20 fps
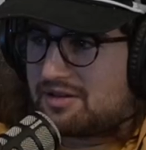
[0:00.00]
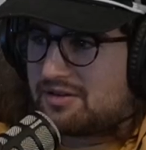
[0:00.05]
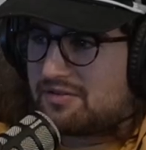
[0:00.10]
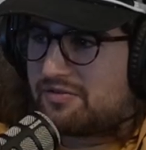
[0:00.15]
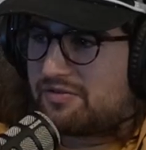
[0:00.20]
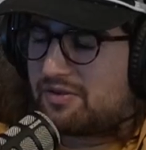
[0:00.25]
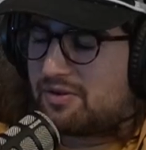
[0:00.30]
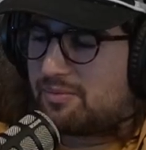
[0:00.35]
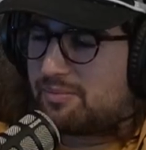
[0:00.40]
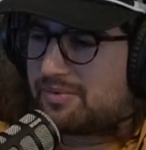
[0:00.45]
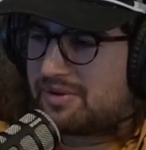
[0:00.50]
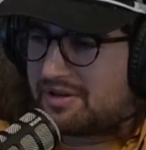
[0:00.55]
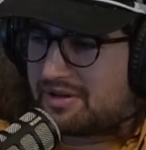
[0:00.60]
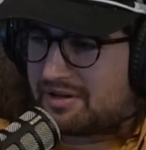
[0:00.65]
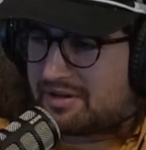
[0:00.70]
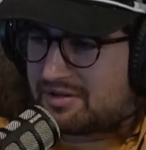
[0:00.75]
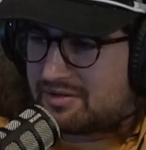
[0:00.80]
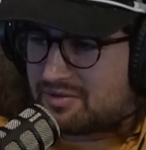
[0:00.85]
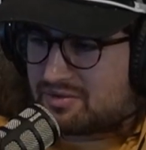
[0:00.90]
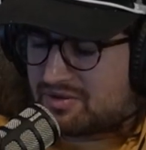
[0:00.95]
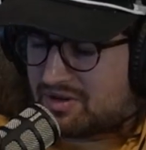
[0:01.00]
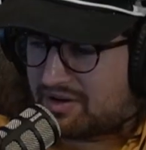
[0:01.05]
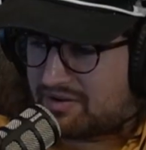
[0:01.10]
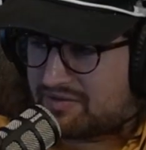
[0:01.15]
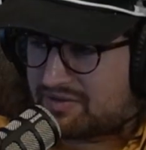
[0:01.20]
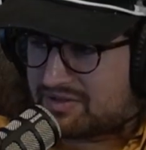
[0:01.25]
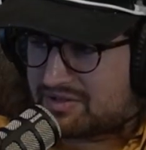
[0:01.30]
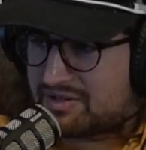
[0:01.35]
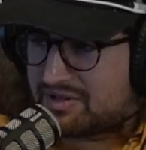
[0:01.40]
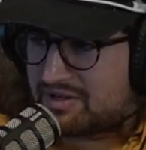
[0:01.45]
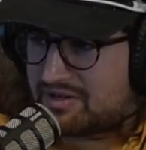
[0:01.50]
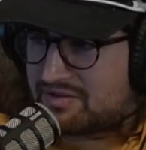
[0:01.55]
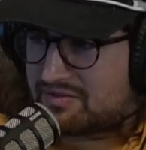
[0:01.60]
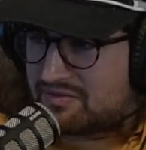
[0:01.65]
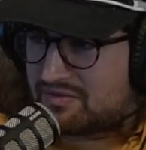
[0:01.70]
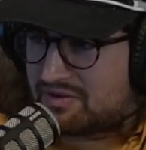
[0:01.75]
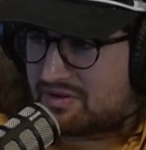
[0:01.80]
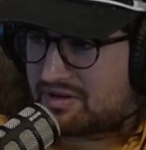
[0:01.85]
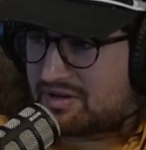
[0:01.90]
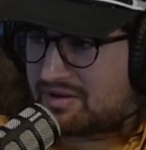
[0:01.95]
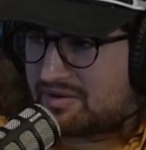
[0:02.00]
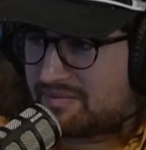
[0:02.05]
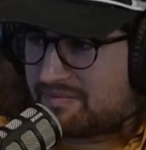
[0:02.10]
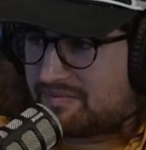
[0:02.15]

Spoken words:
filmed it because obviously that's funny.